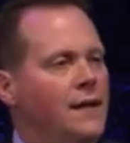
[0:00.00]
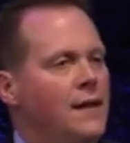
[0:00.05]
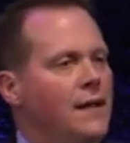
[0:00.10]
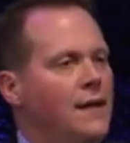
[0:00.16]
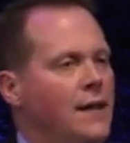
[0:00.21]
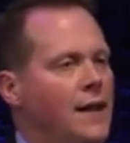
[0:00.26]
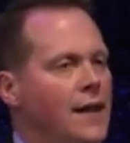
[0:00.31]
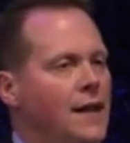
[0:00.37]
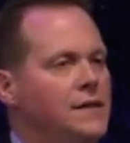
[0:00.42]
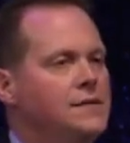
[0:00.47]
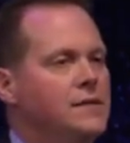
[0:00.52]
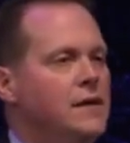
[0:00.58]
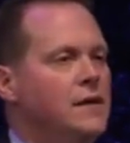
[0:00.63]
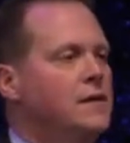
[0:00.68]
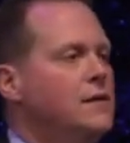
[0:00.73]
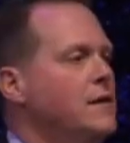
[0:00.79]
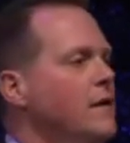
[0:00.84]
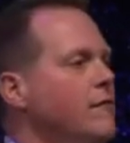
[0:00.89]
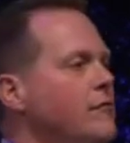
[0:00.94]
That's an
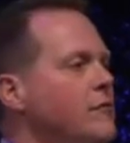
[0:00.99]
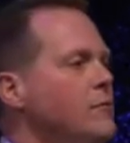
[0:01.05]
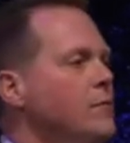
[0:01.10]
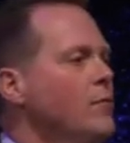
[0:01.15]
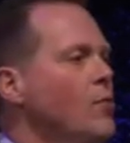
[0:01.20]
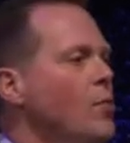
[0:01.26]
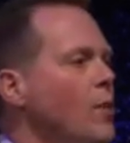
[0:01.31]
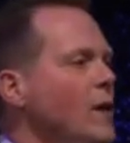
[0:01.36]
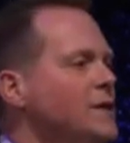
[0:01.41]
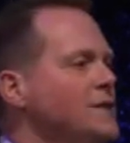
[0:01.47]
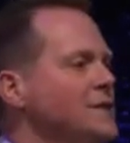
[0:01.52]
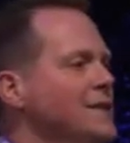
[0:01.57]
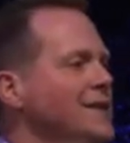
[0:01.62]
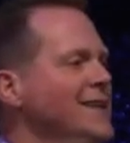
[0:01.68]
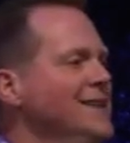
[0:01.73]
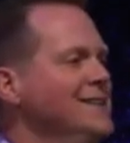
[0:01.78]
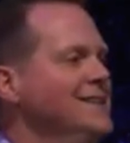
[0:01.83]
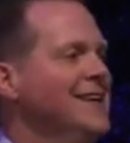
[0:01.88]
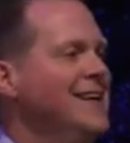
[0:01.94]
uncomfortable question,
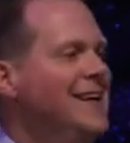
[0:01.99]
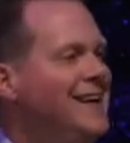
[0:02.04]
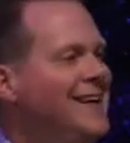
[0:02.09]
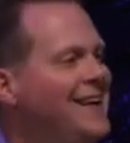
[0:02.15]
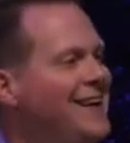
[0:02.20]
isn't it?